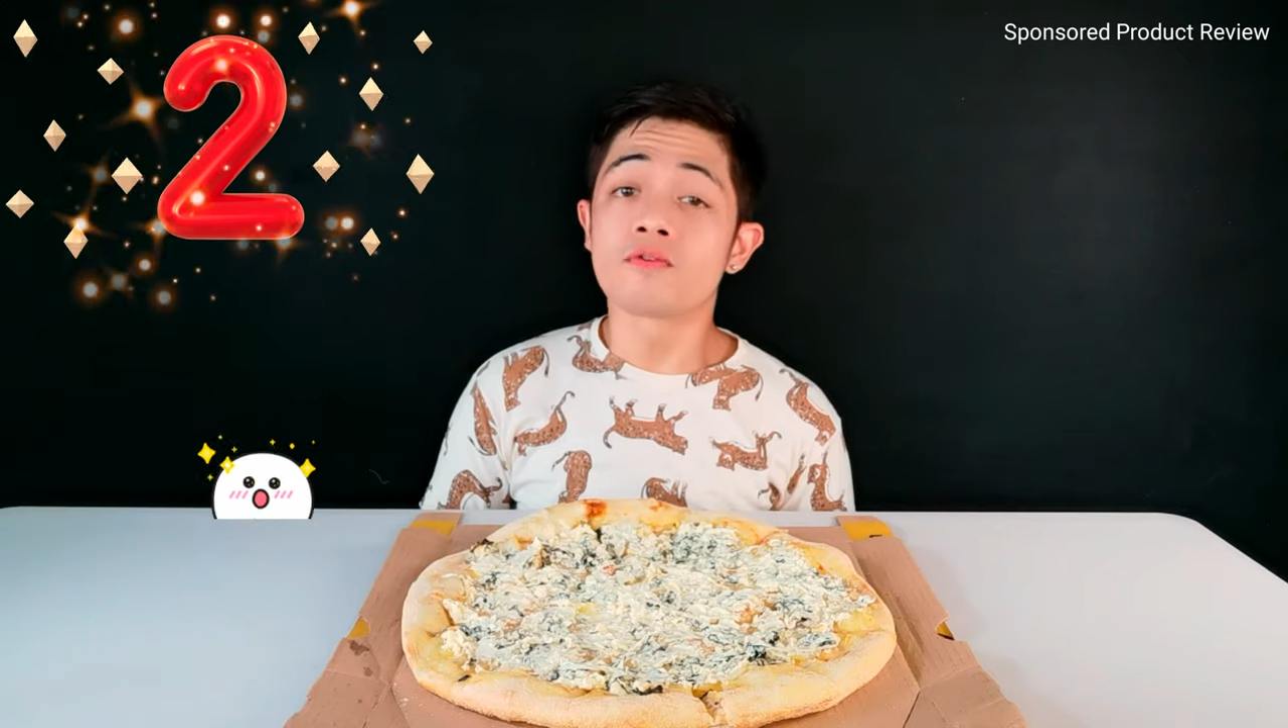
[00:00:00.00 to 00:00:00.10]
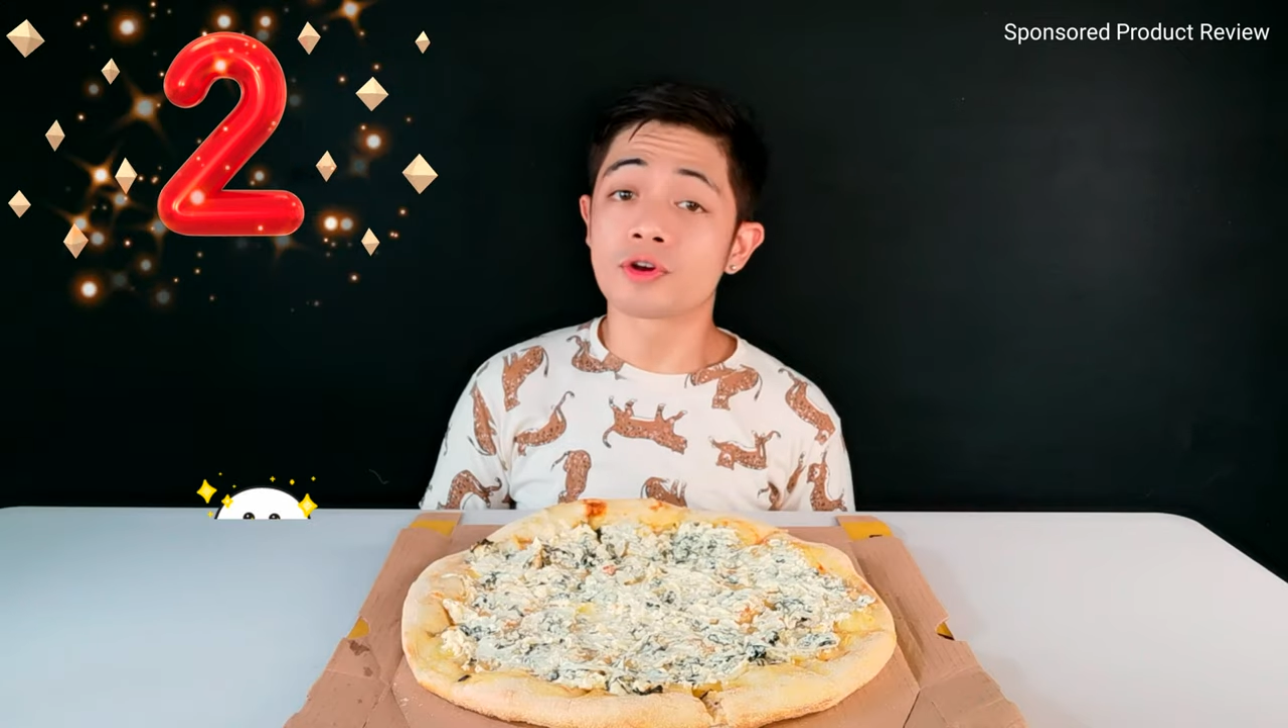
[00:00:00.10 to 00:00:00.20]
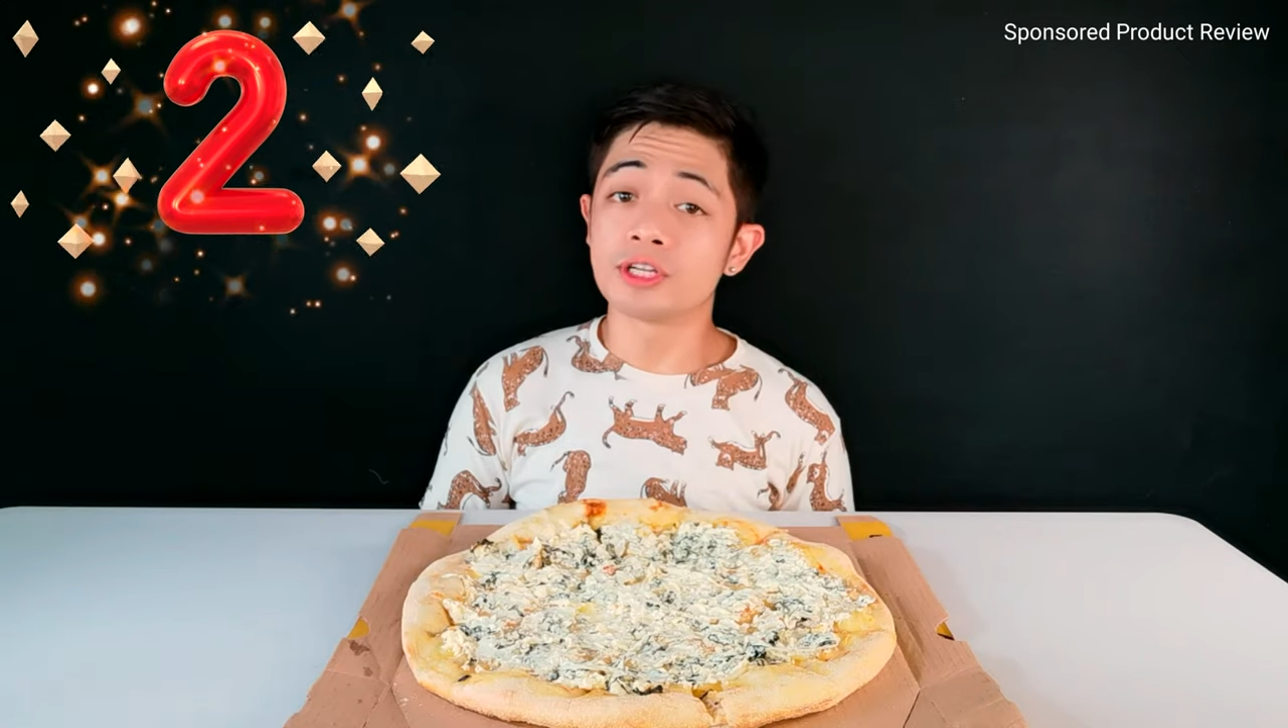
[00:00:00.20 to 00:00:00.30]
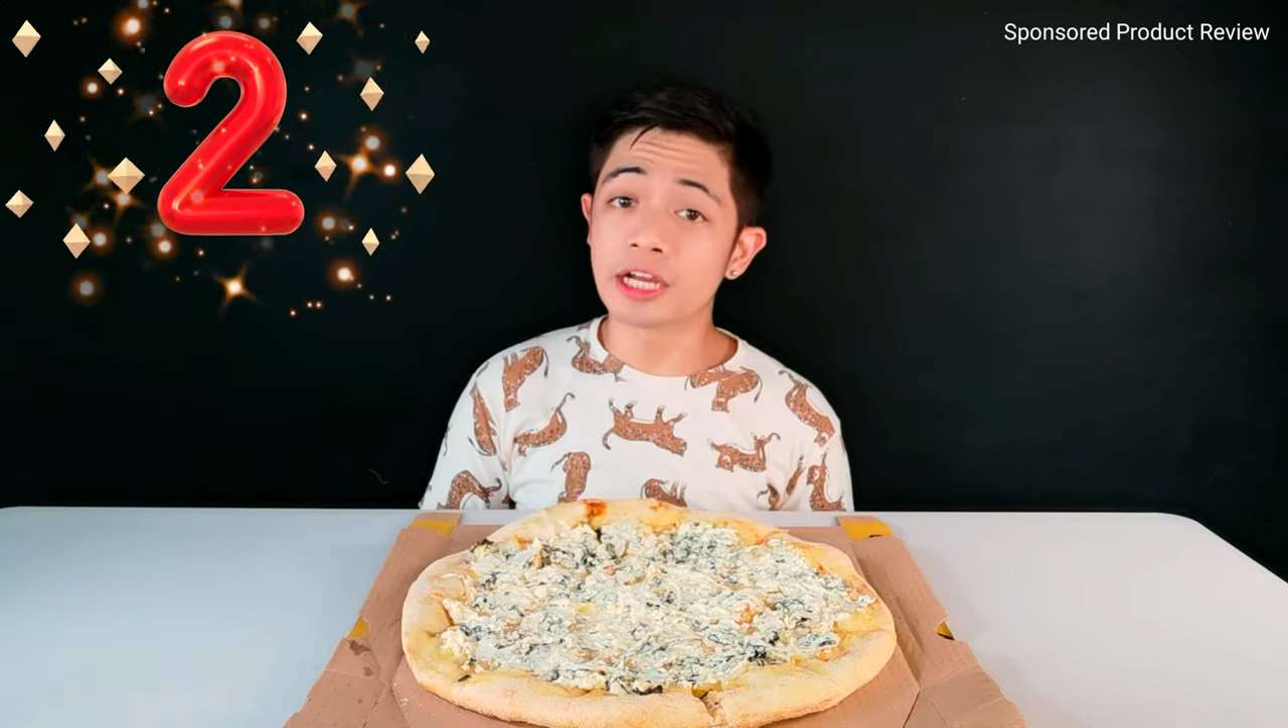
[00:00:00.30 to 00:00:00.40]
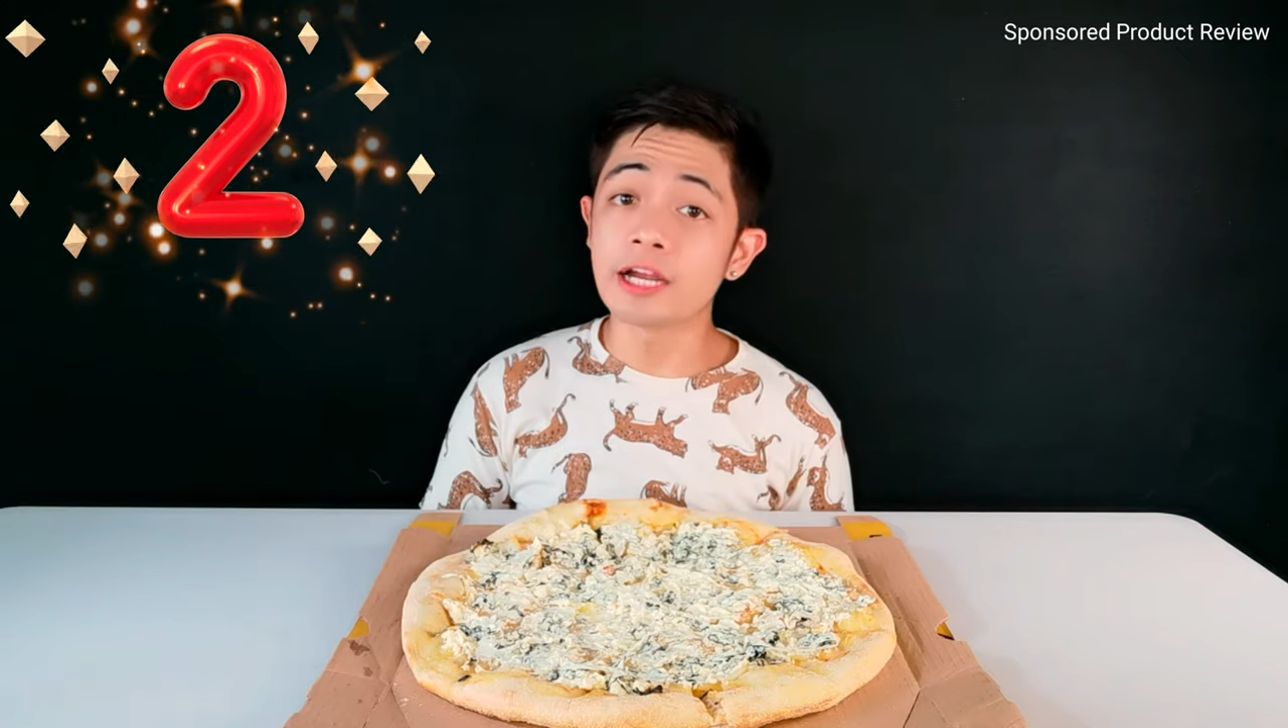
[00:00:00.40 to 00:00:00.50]

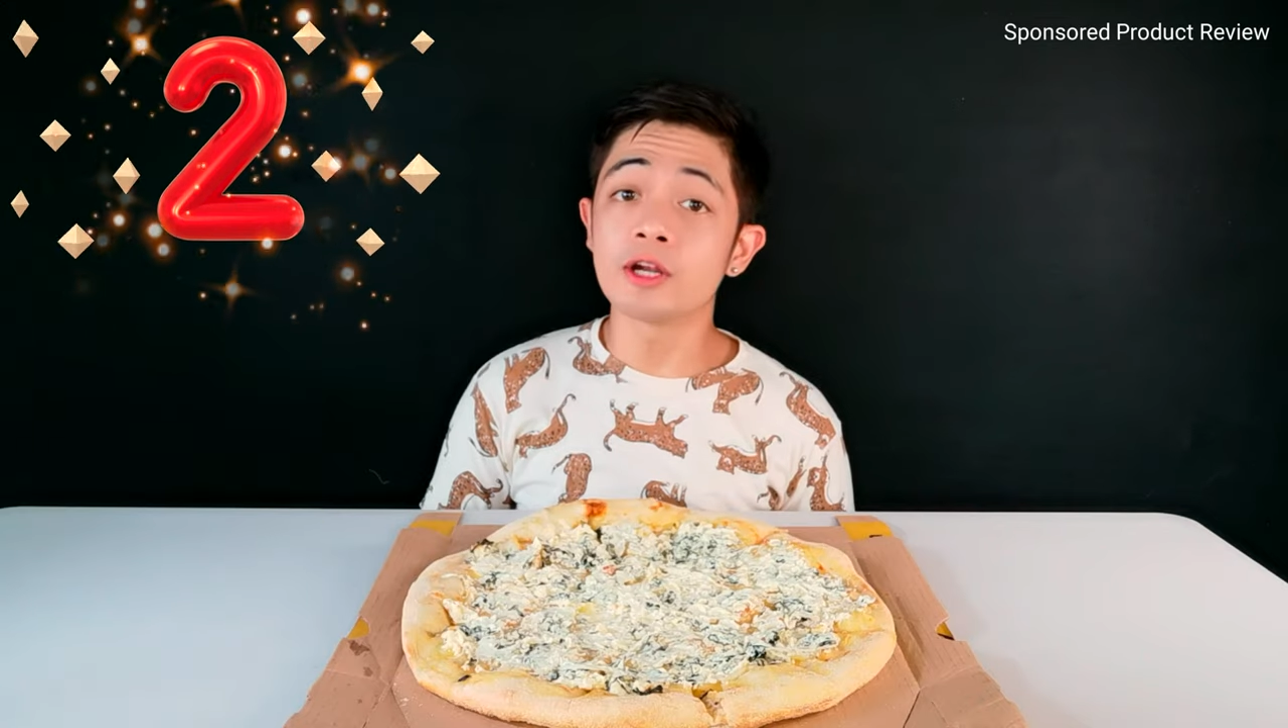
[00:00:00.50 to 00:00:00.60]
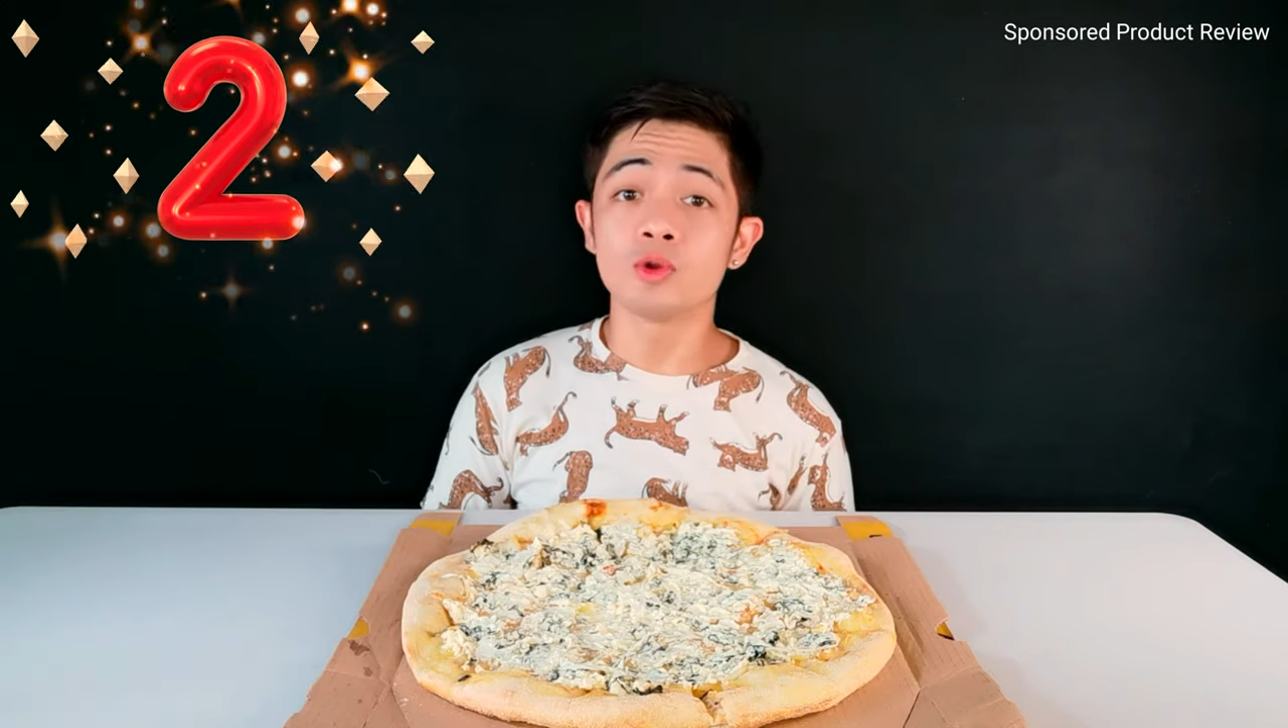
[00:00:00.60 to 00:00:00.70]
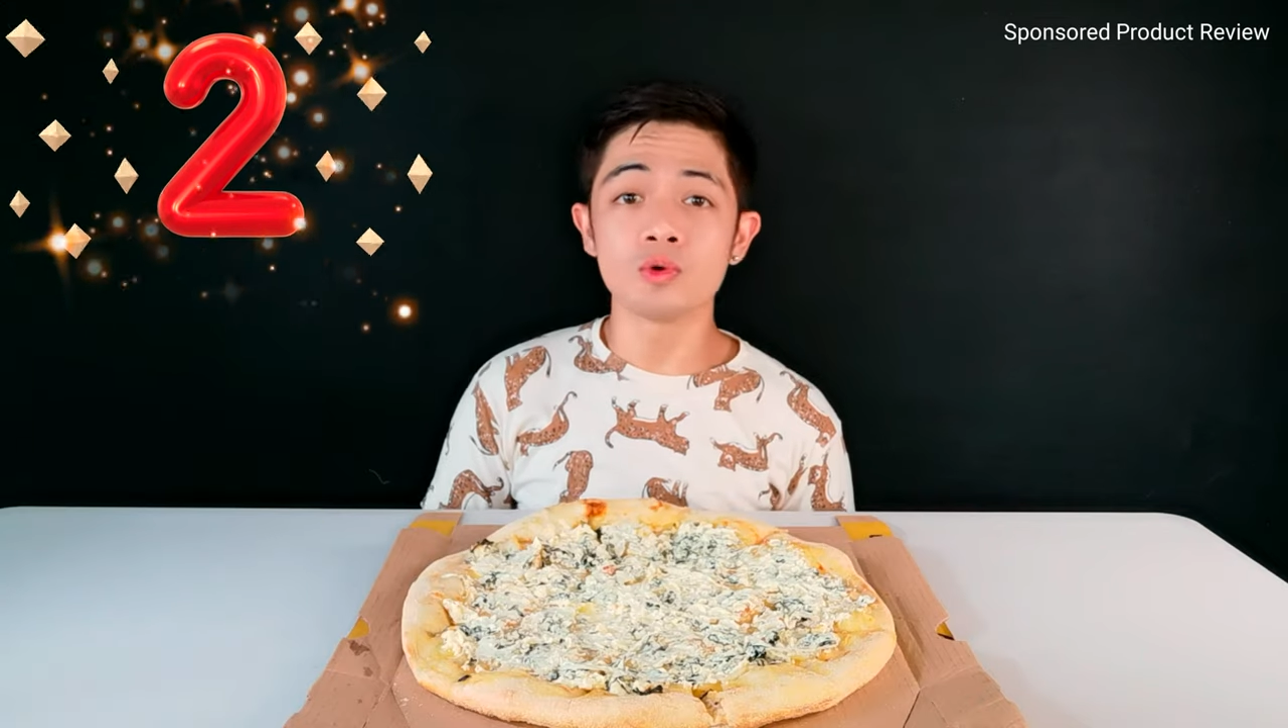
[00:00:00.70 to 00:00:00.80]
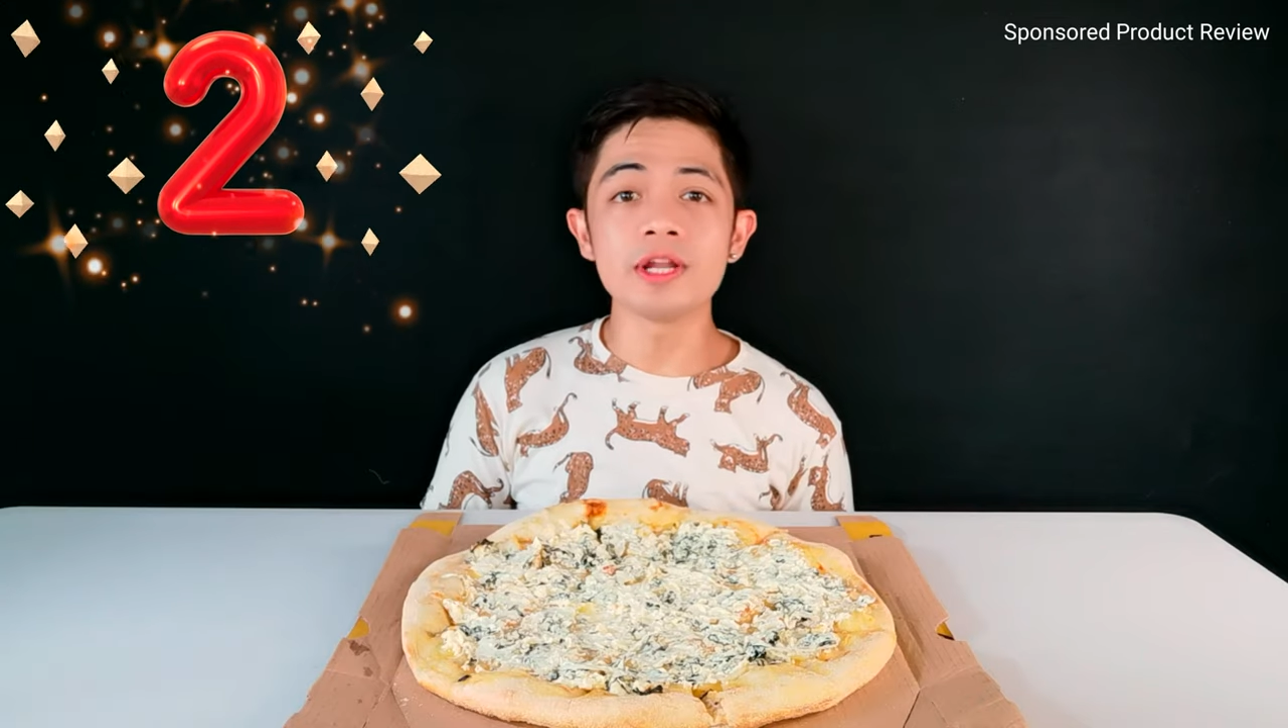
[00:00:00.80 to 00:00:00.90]
for General